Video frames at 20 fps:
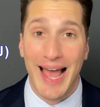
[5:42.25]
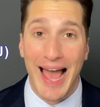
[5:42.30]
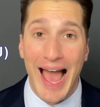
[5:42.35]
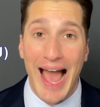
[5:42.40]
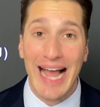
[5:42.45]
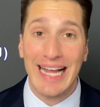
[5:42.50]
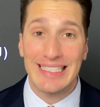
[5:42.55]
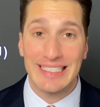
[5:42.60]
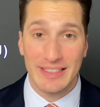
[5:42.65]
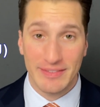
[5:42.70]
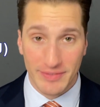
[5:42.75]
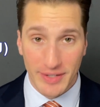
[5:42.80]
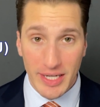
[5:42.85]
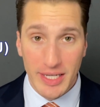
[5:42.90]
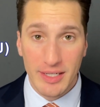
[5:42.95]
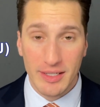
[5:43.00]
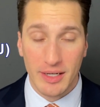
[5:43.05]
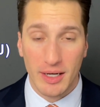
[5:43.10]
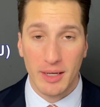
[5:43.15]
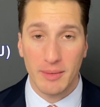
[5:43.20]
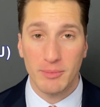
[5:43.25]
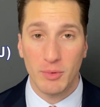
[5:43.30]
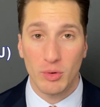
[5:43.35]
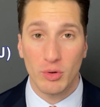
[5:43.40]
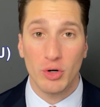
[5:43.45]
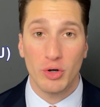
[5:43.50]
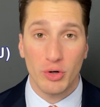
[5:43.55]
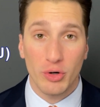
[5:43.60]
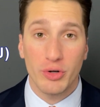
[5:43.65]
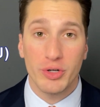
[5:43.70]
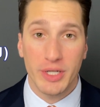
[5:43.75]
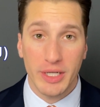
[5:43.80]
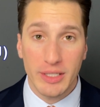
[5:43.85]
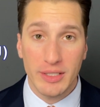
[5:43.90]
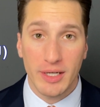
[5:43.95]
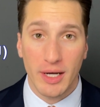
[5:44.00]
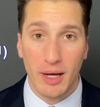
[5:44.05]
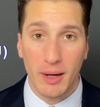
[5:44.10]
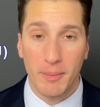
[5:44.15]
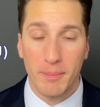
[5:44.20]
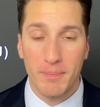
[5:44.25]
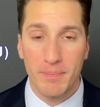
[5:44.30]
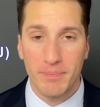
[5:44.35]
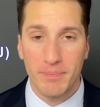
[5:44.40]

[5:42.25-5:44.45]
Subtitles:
active income or earned income